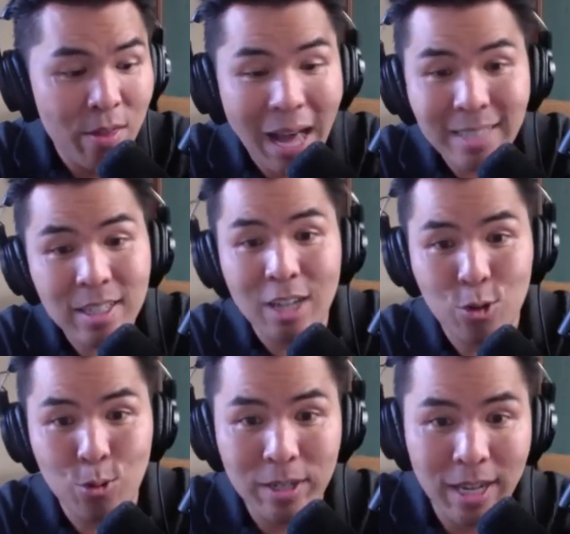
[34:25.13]
That's not
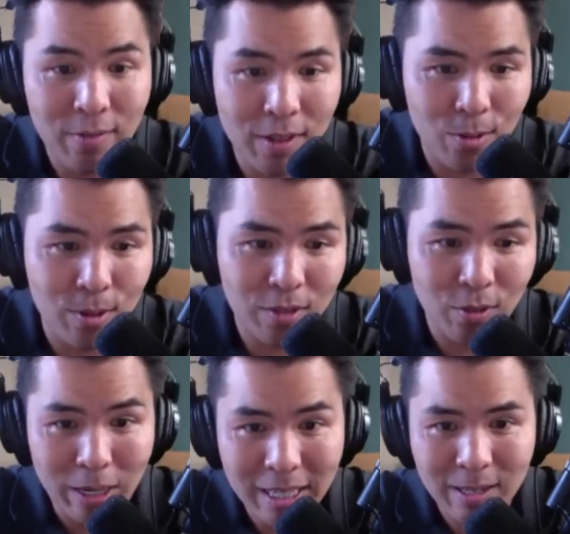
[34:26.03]
true in David Lewis's
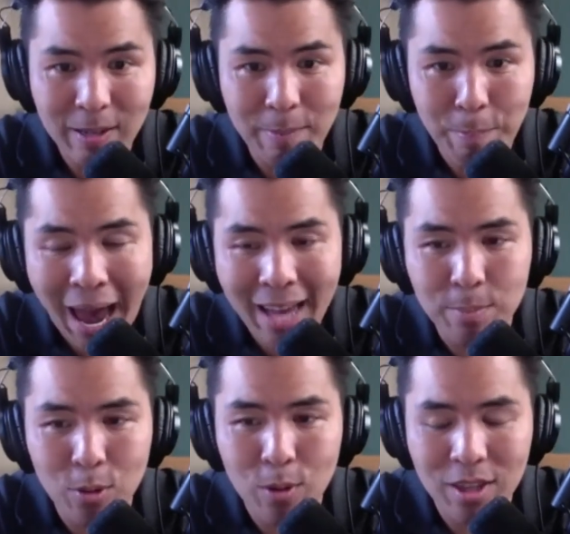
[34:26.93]
view. It's
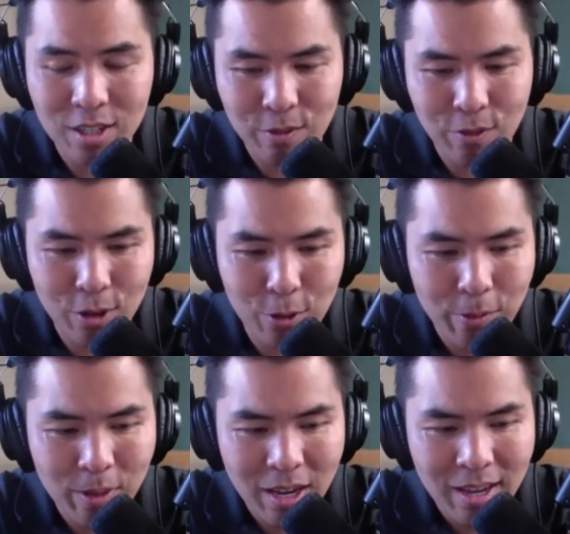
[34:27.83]
compatible with his
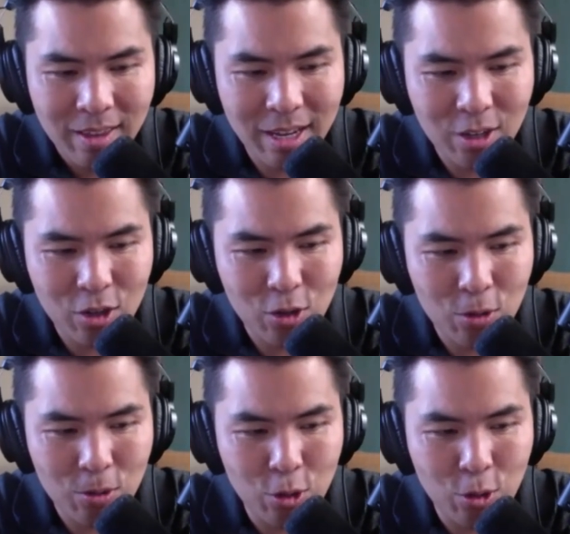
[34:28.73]
view that
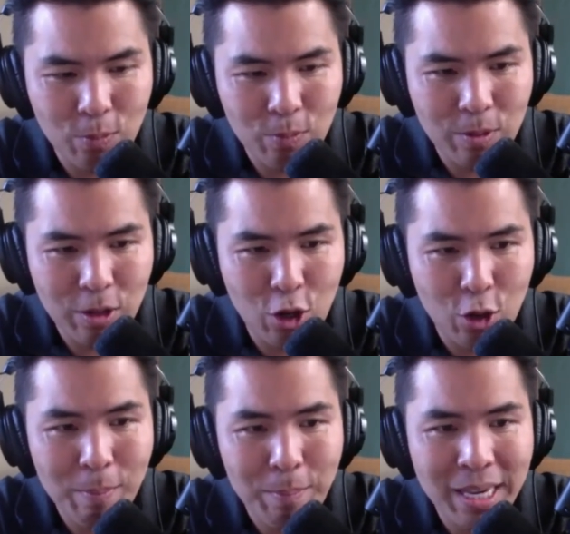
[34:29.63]

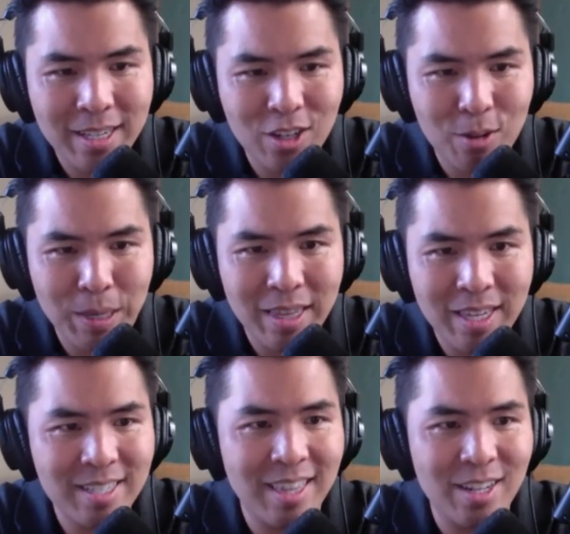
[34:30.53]
human beings could be
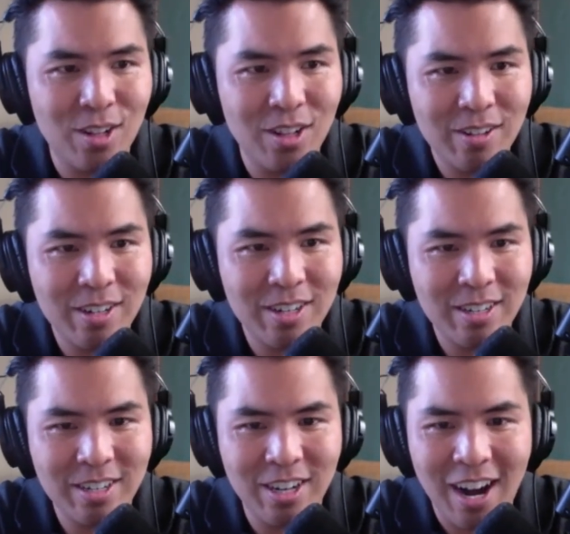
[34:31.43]
these little
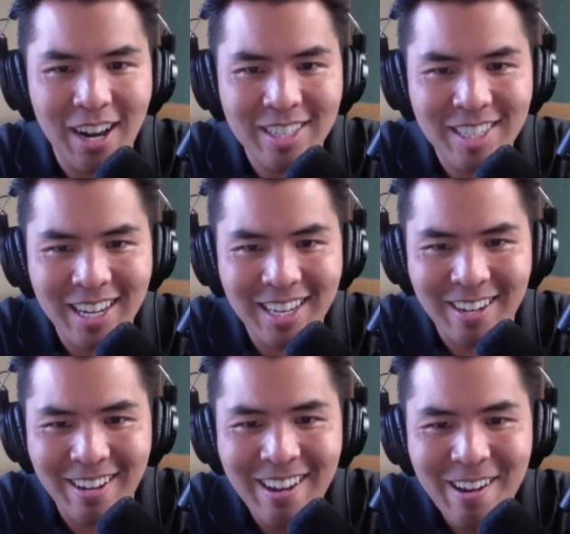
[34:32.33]
gods that can